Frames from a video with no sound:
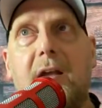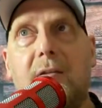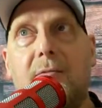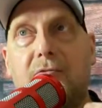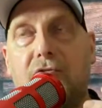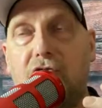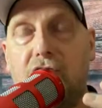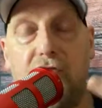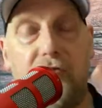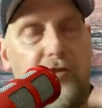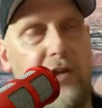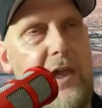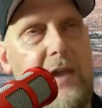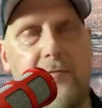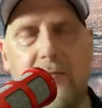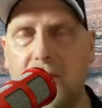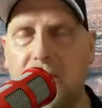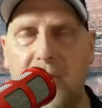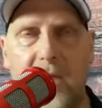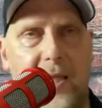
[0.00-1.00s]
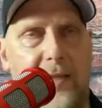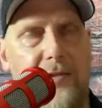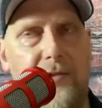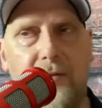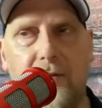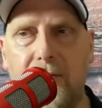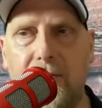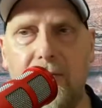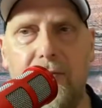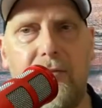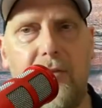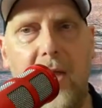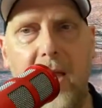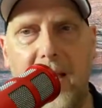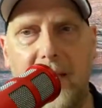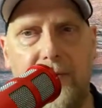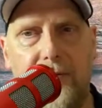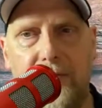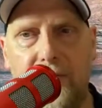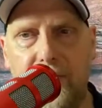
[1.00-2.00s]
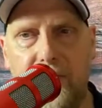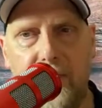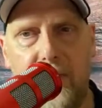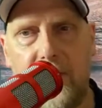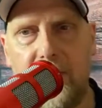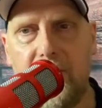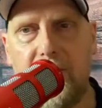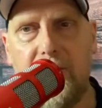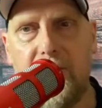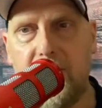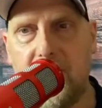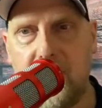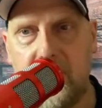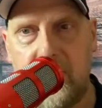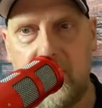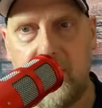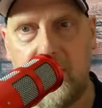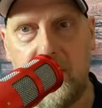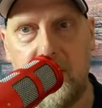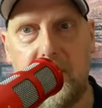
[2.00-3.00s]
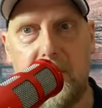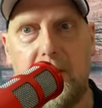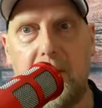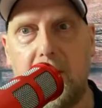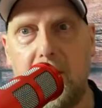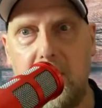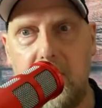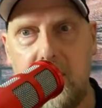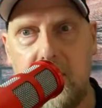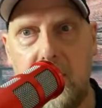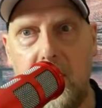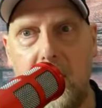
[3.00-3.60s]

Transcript: sheer attendance, and just go,